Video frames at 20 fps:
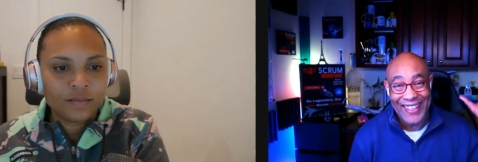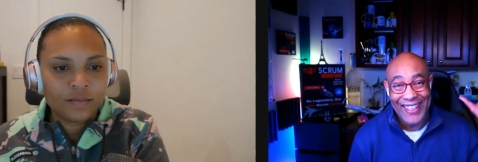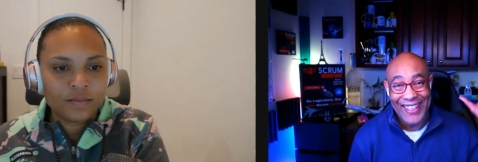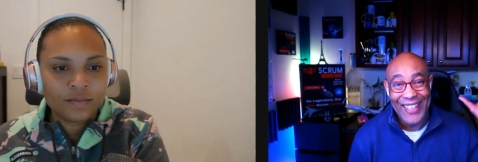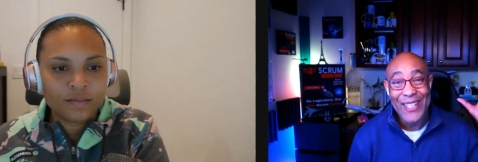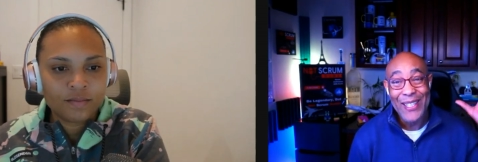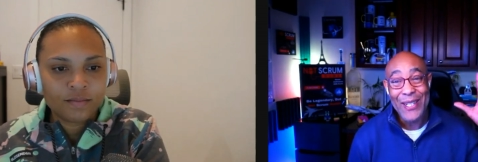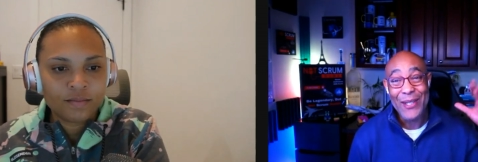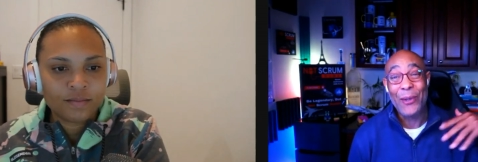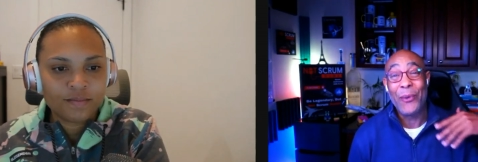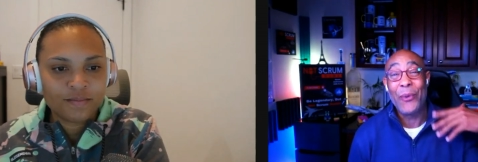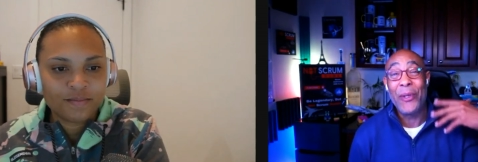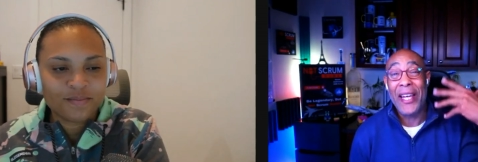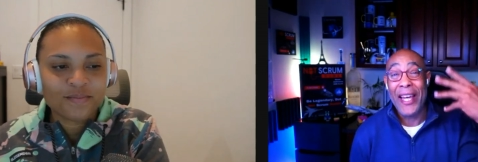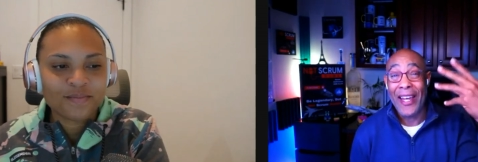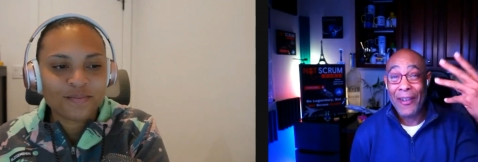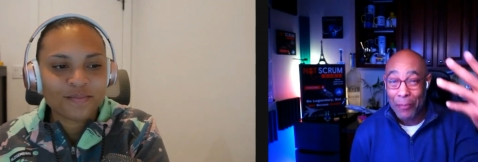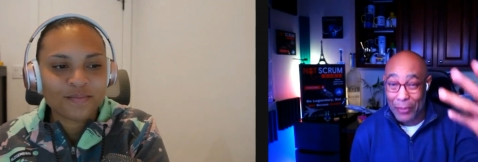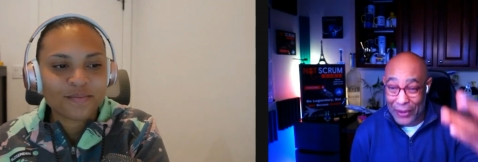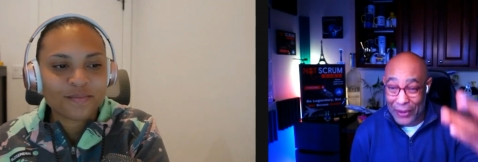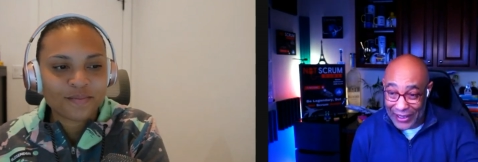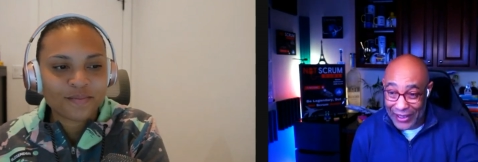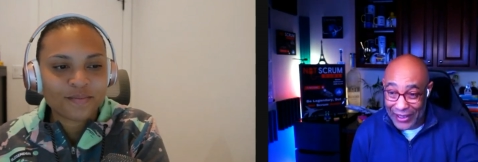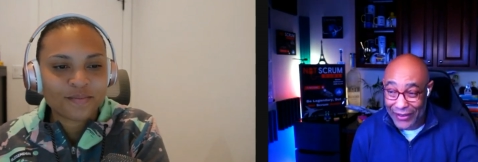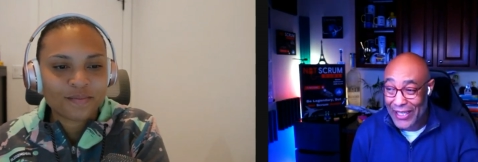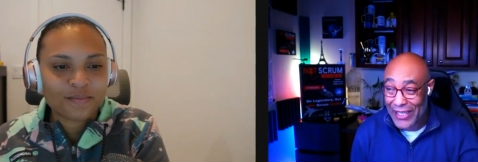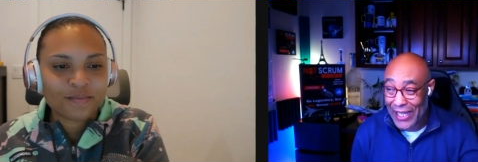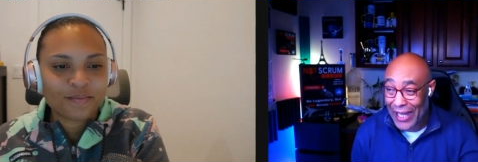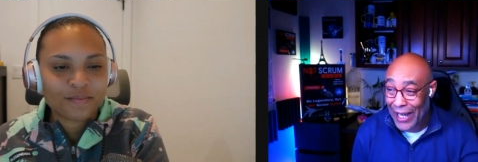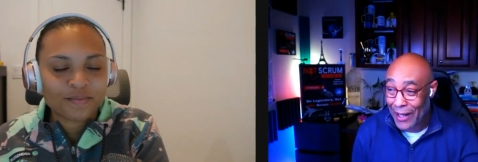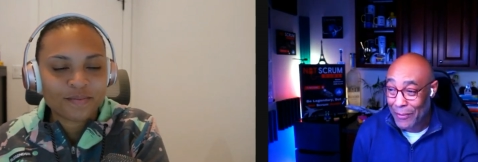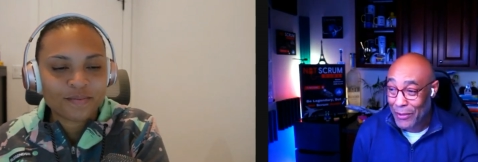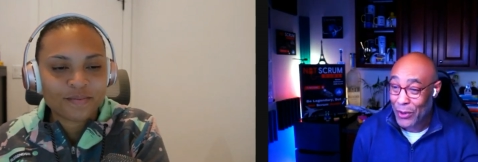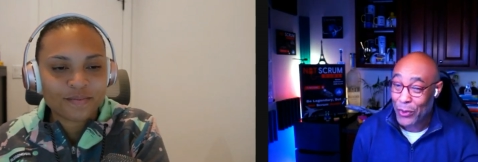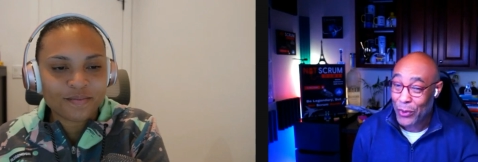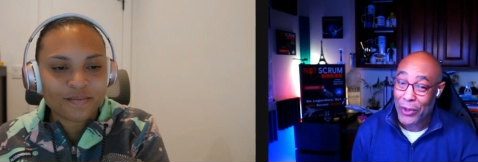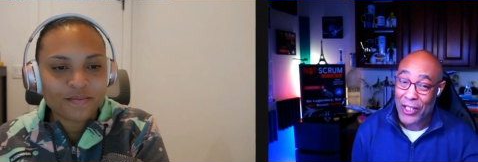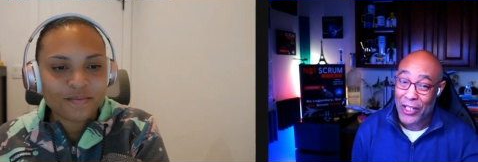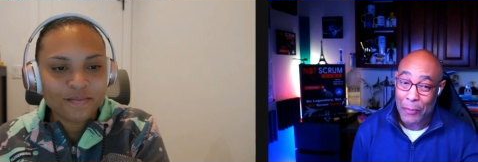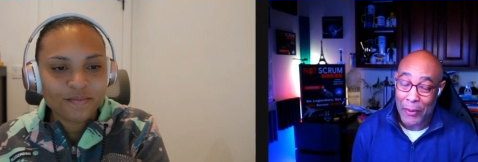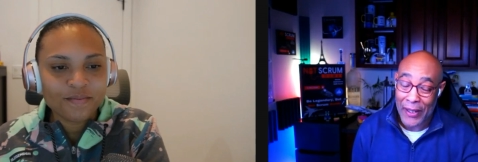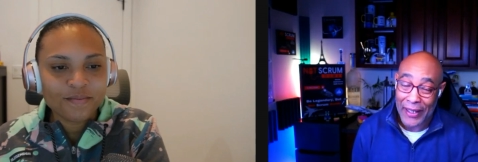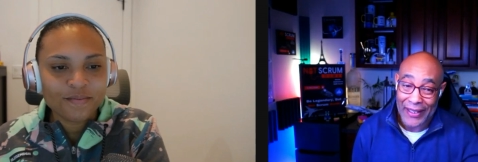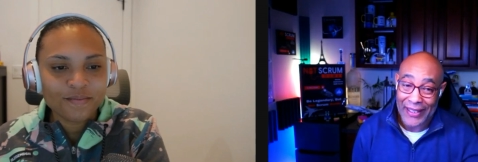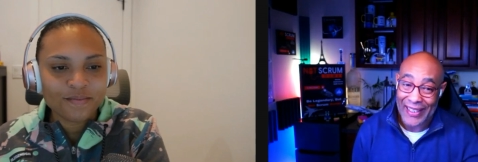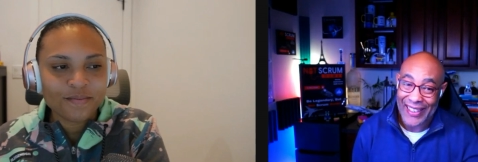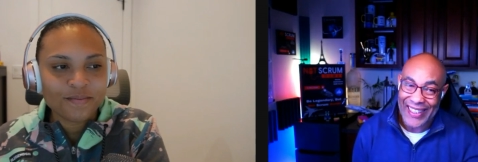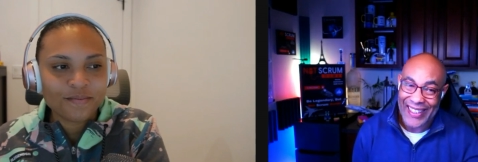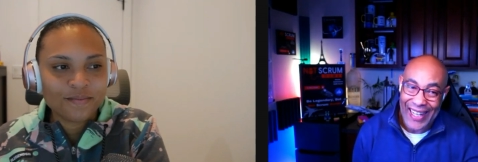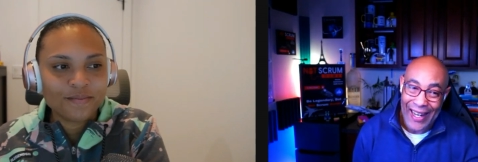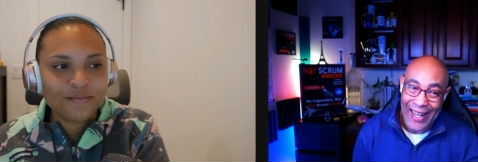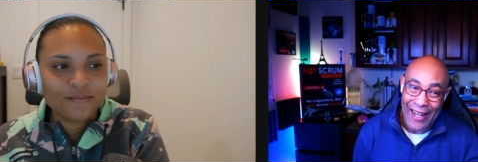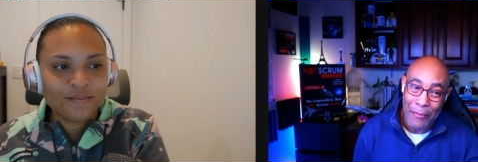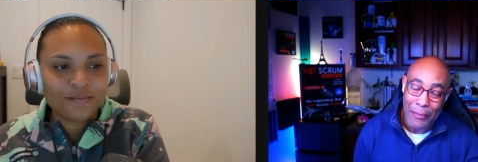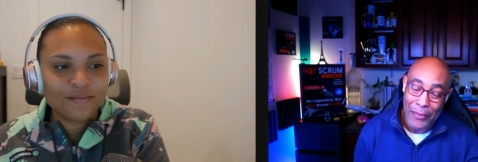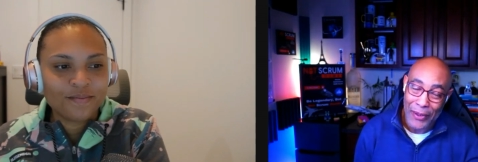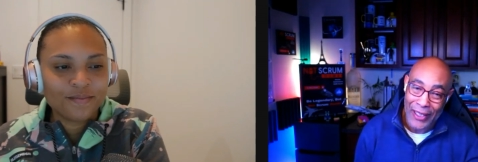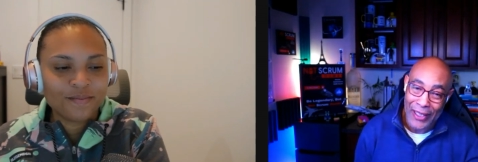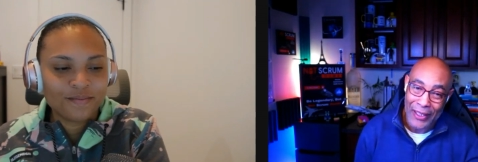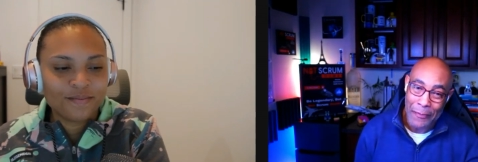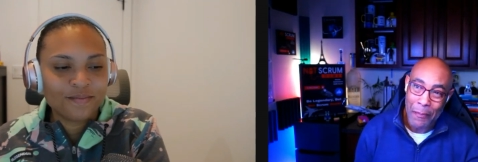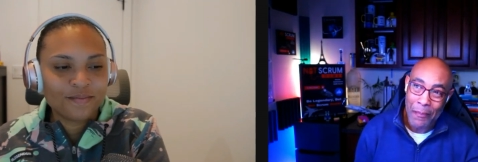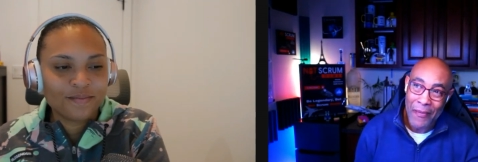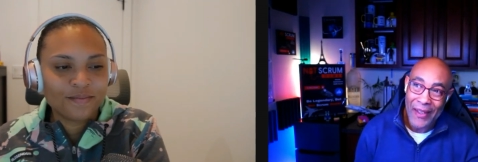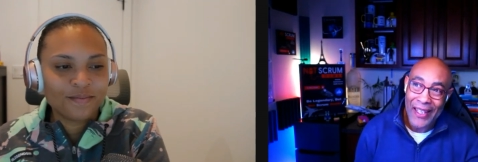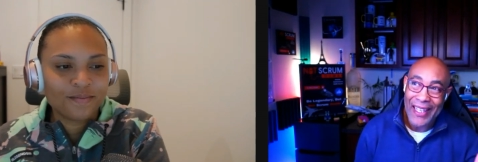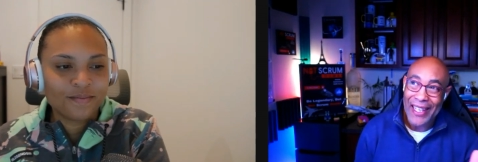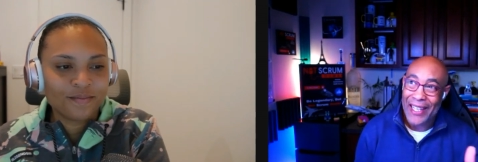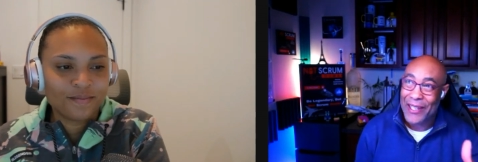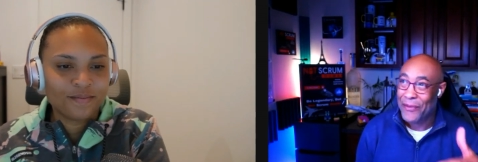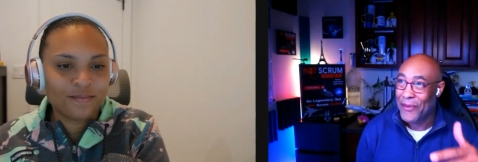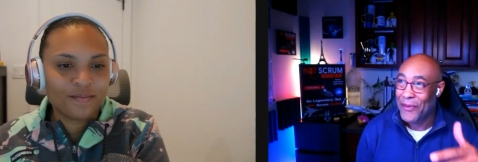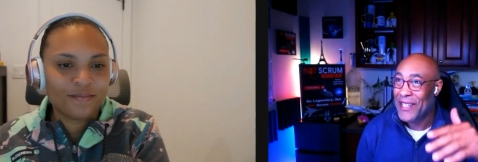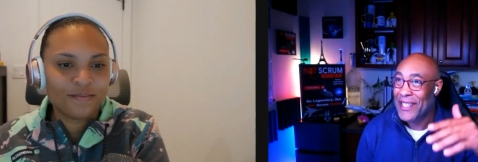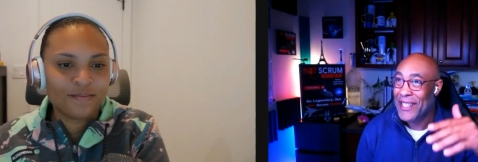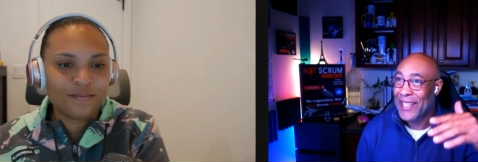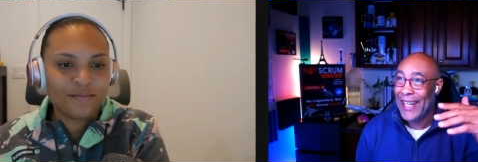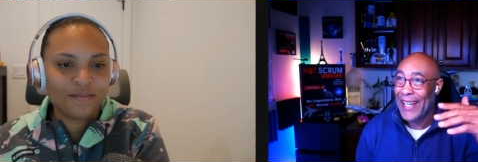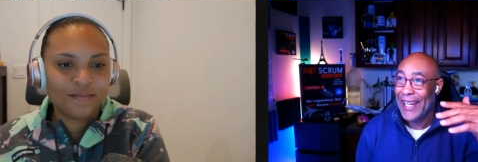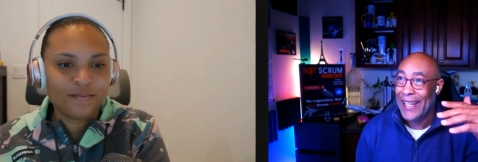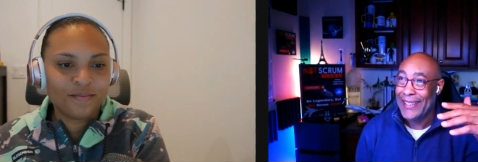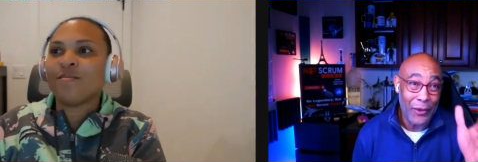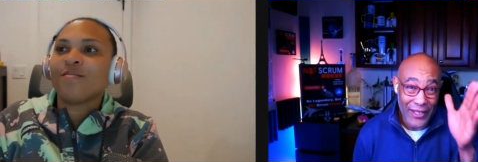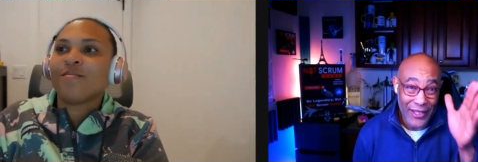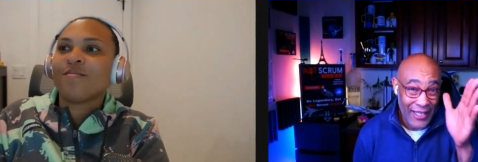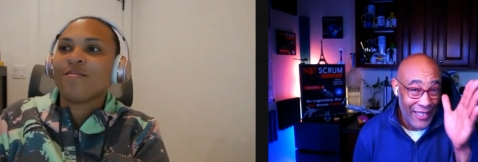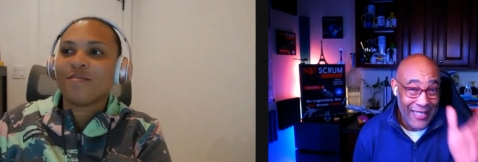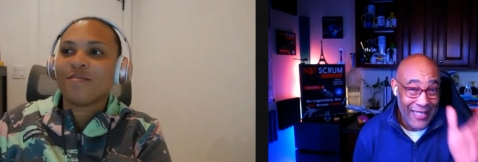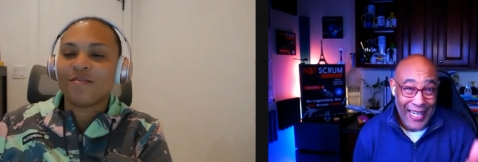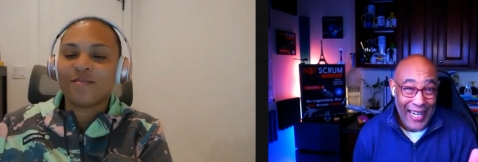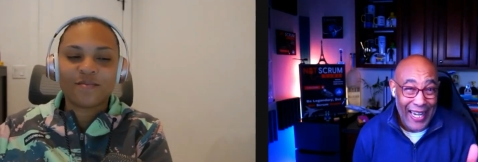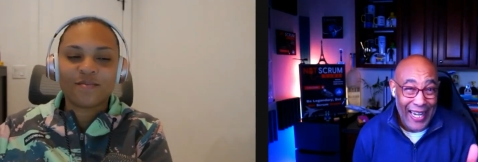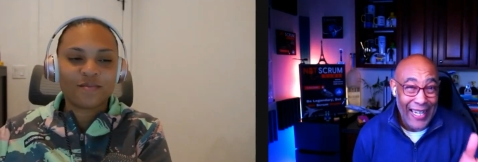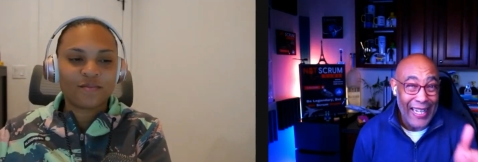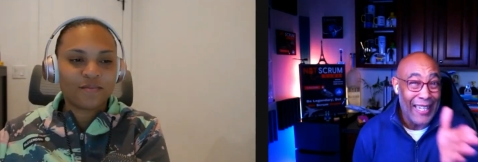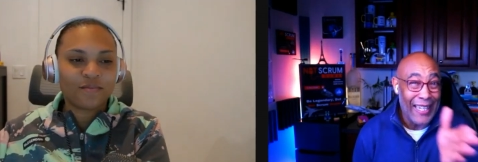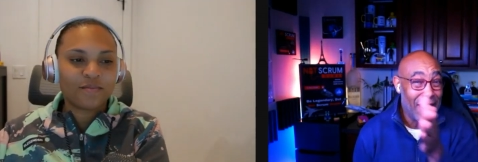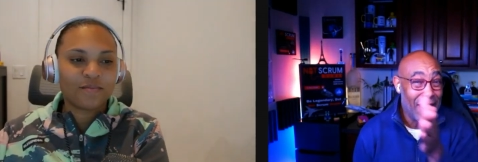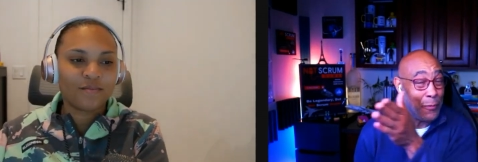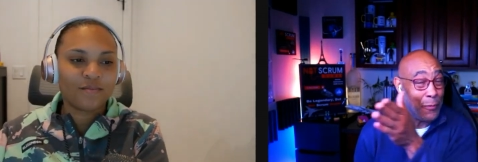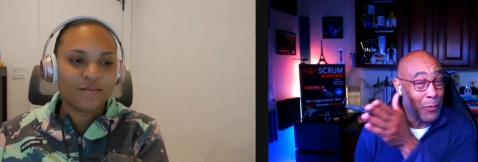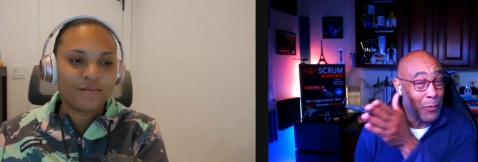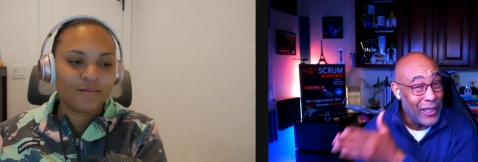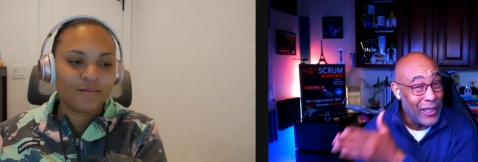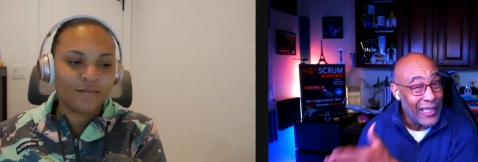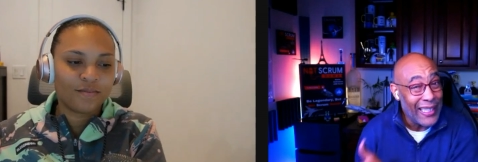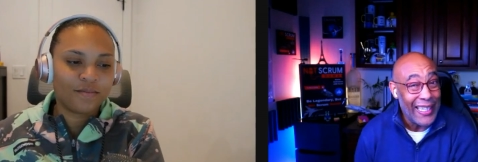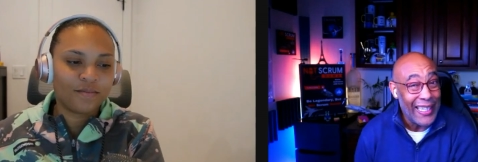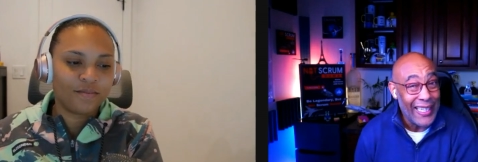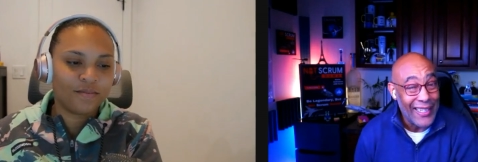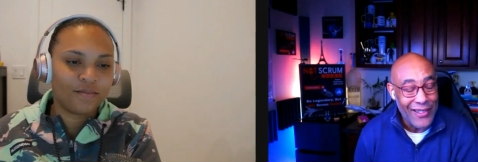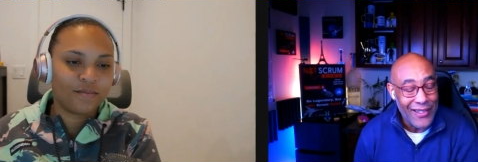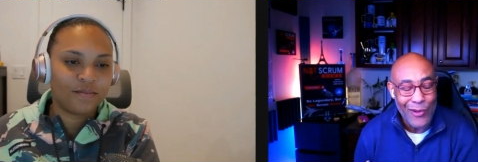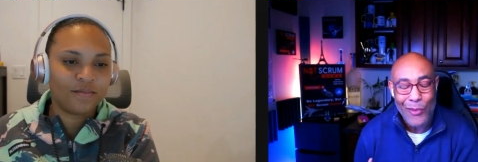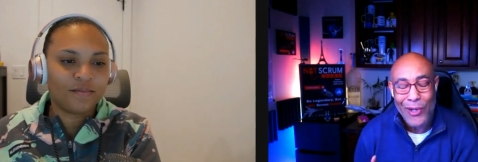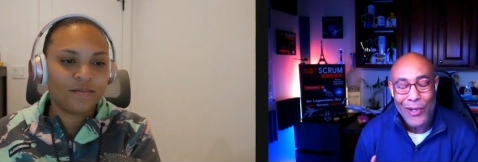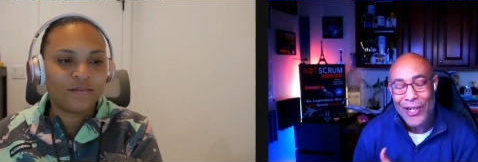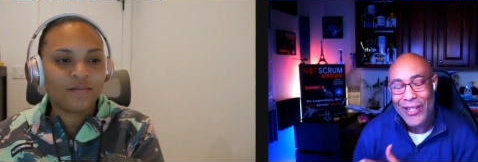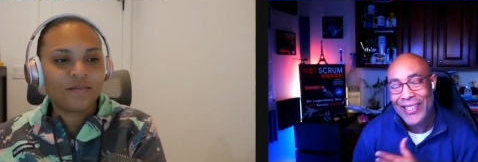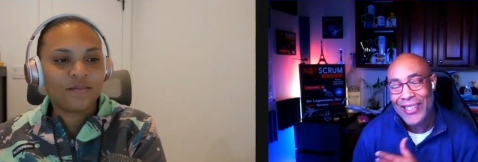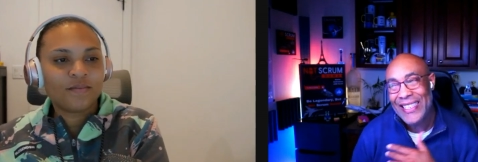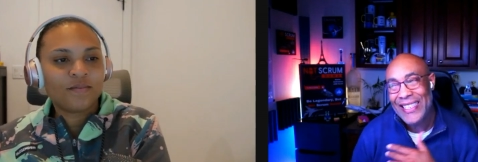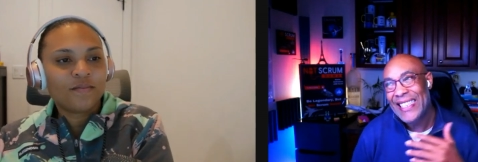Speaker 1: So we have plenty of time to inspect and adapt. But if it's like today and the sprint ends tomorrow,